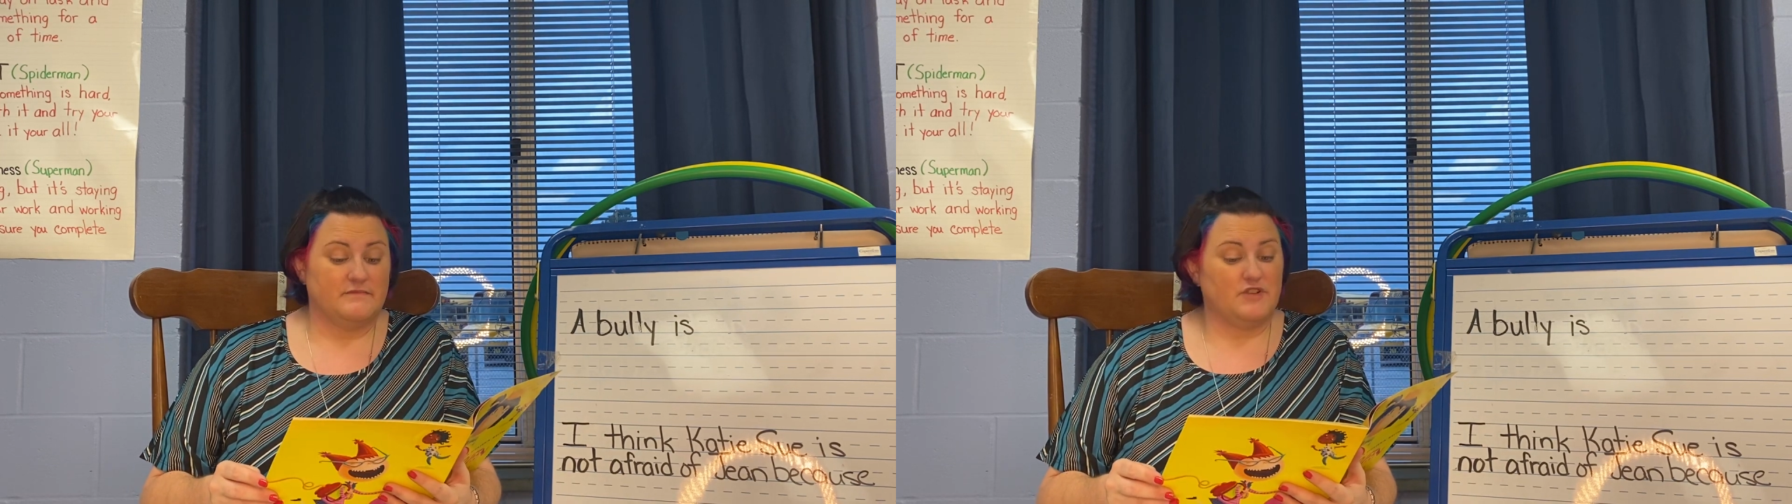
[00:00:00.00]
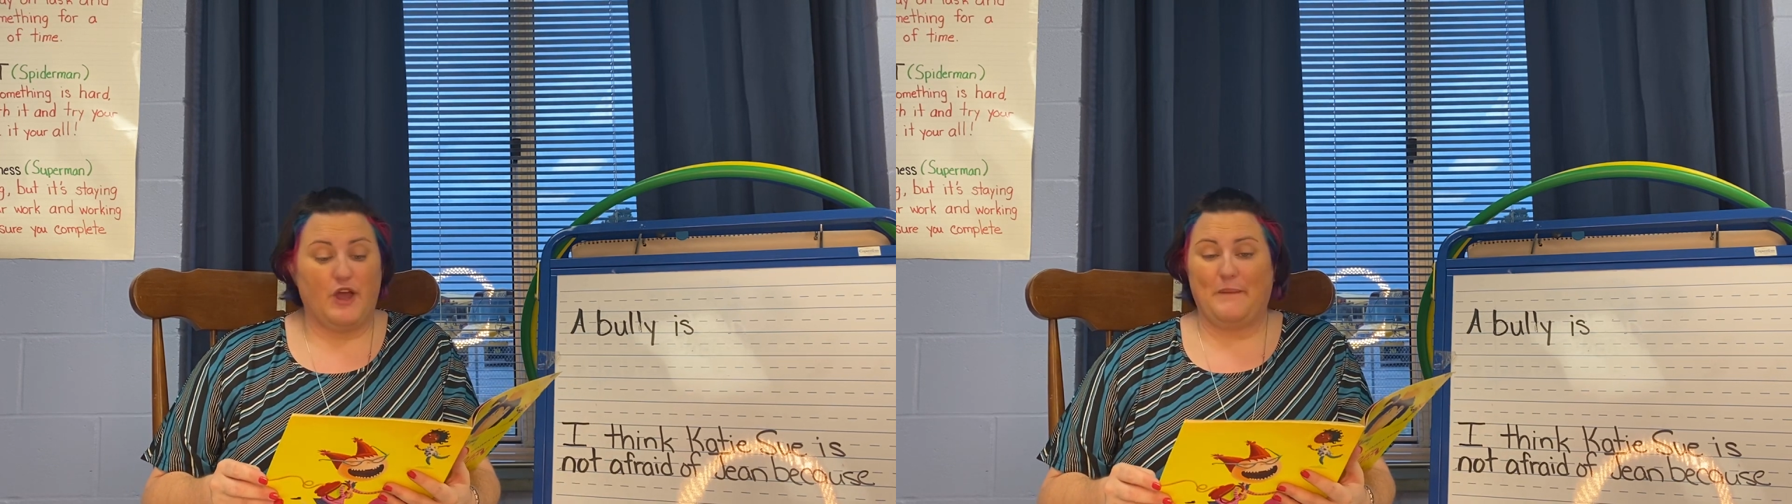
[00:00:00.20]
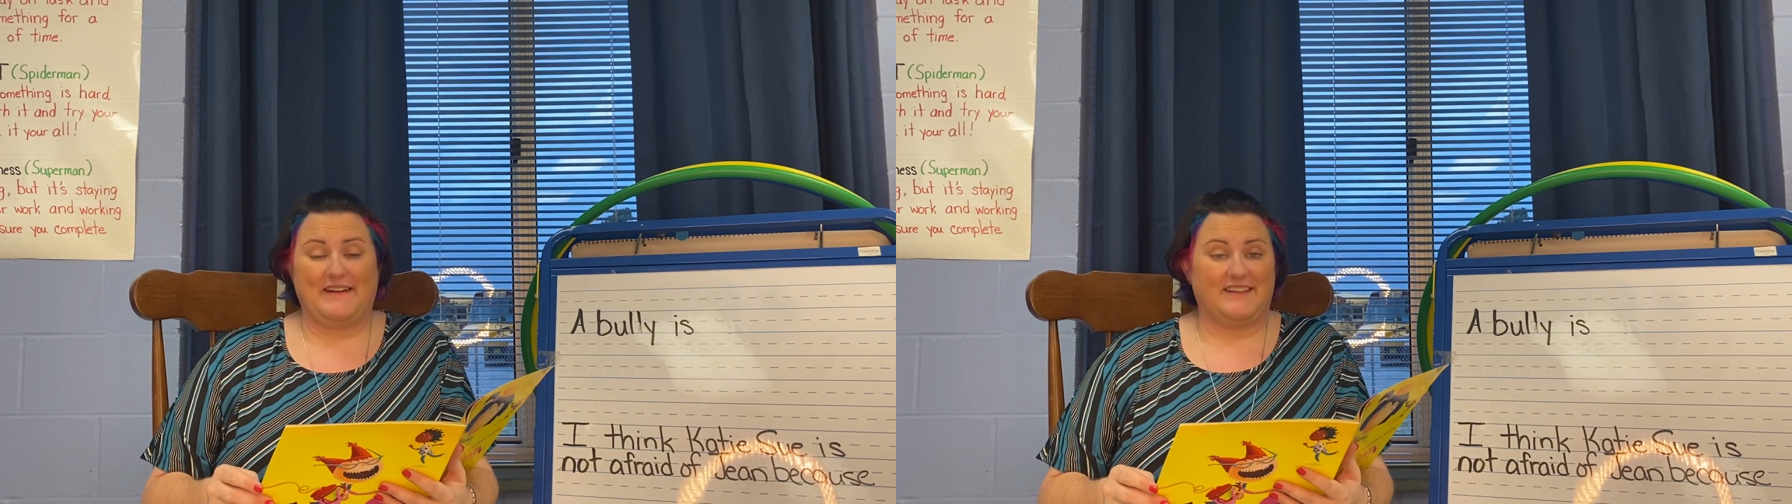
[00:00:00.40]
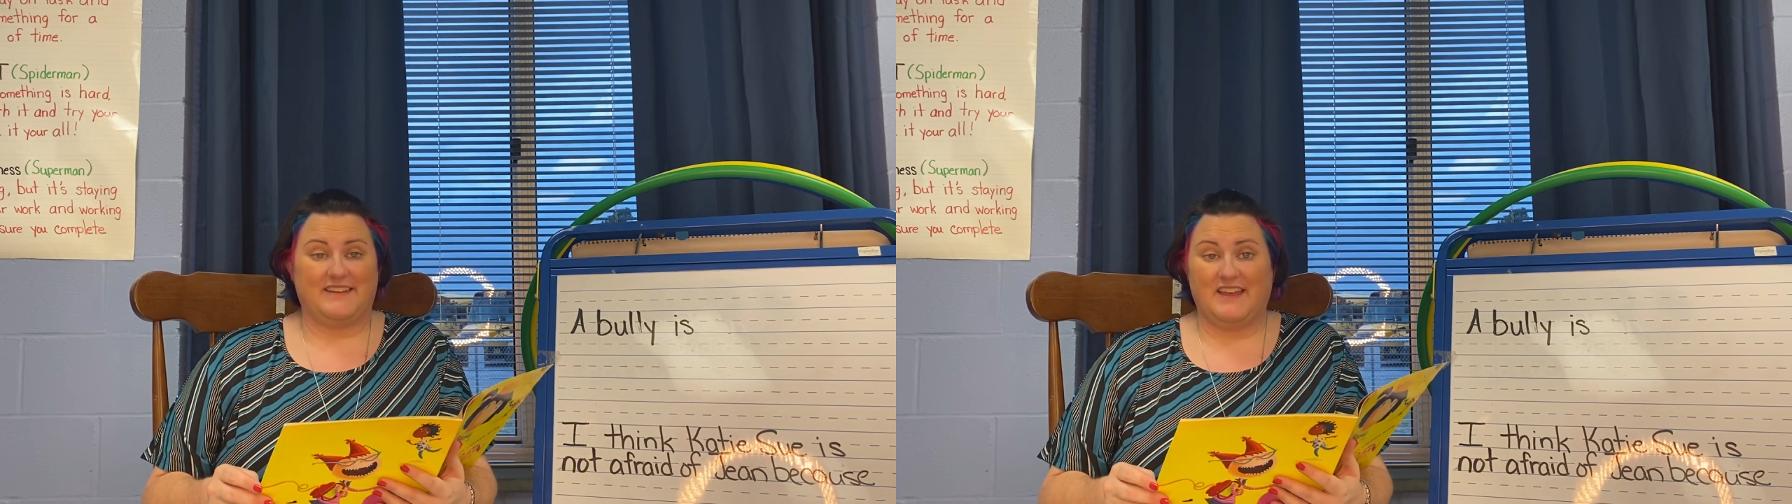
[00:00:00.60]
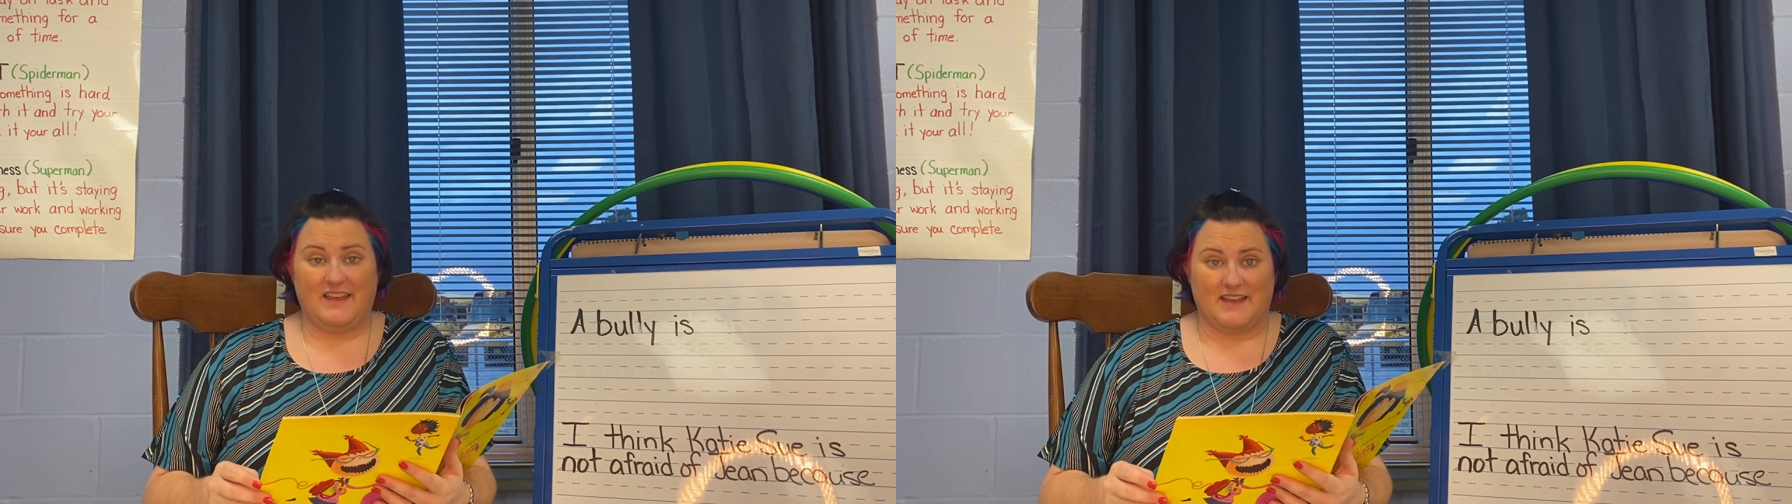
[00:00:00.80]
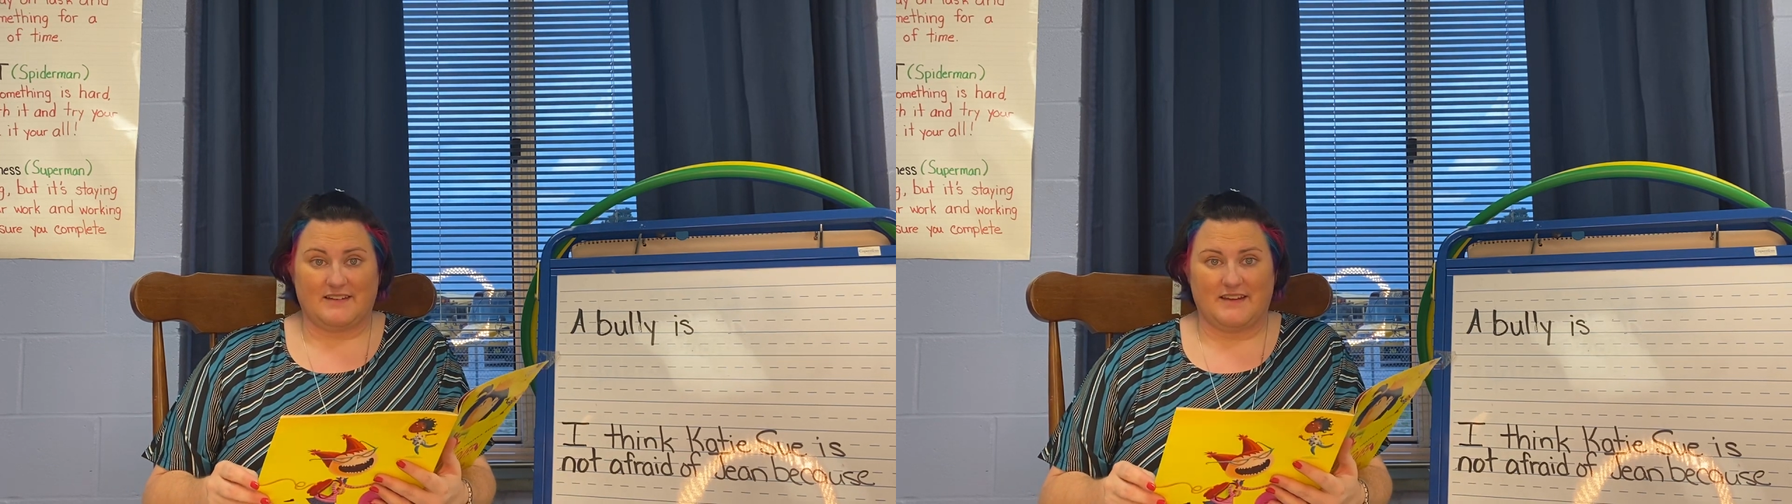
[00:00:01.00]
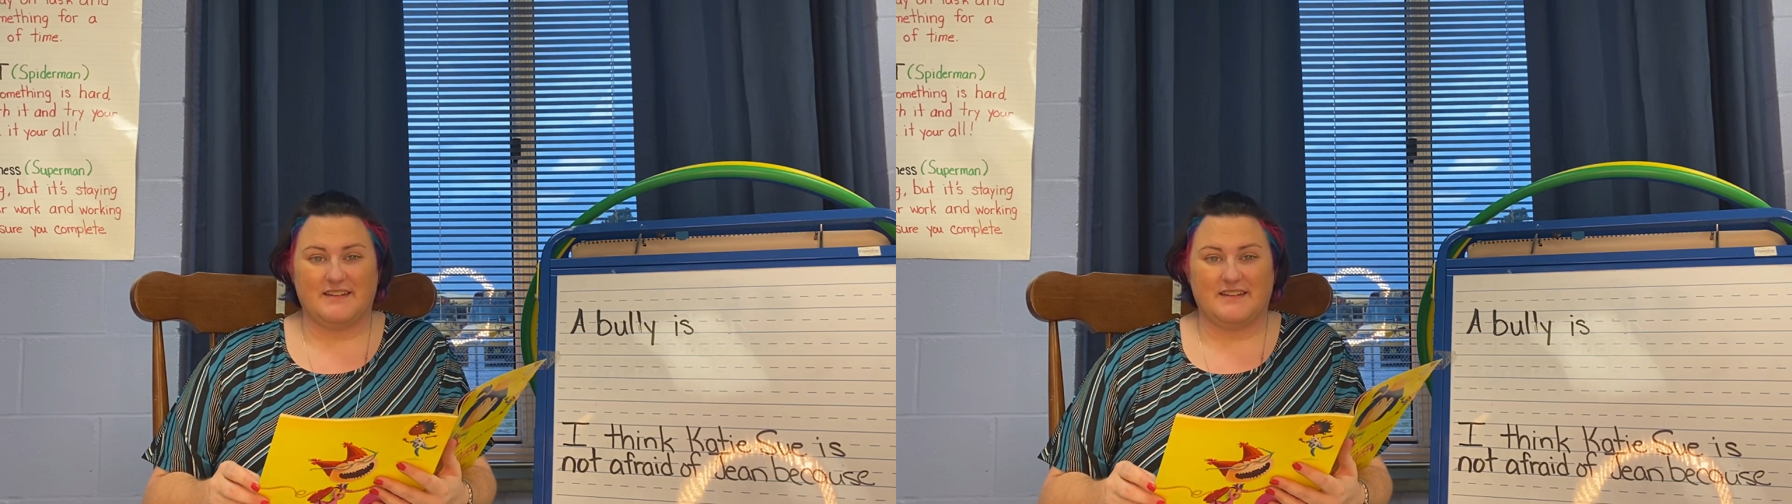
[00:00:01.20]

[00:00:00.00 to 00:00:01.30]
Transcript: Nobody kicked